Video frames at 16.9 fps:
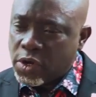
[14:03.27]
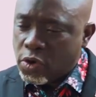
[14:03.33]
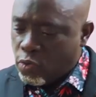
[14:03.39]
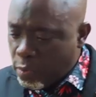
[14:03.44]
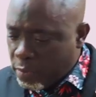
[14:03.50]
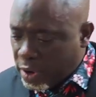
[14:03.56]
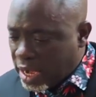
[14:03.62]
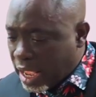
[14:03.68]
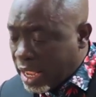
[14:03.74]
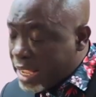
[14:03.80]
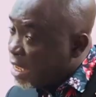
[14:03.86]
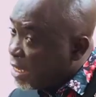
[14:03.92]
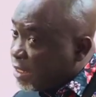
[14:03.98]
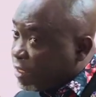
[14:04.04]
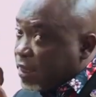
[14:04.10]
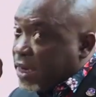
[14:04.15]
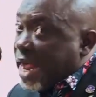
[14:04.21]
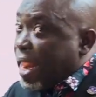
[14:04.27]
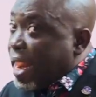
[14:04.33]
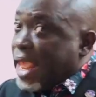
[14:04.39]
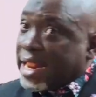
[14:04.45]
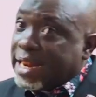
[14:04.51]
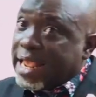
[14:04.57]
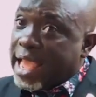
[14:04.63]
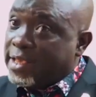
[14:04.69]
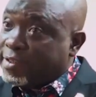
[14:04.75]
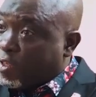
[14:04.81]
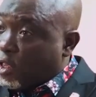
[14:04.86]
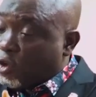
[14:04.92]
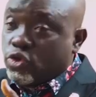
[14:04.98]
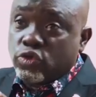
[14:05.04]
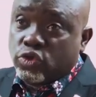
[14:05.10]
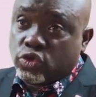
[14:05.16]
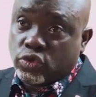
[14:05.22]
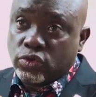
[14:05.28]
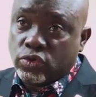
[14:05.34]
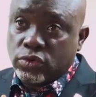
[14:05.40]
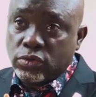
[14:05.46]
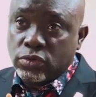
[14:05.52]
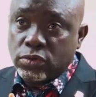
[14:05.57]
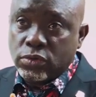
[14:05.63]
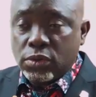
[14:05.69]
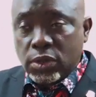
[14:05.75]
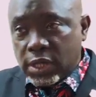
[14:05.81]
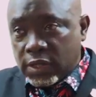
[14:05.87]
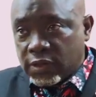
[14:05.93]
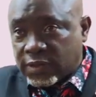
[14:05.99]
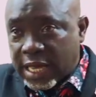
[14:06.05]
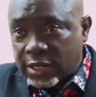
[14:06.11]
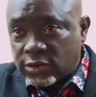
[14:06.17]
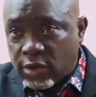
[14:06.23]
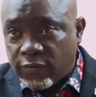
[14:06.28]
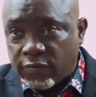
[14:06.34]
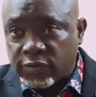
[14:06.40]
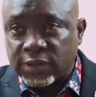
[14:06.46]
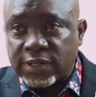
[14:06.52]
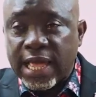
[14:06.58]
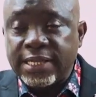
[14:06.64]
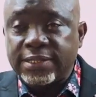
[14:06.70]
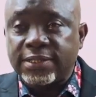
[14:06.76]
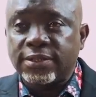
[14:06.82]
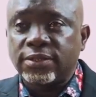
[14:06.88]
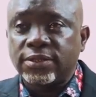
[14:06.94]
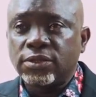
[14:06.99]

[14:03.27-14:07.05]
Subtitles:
will be that see that there is a use in search of site,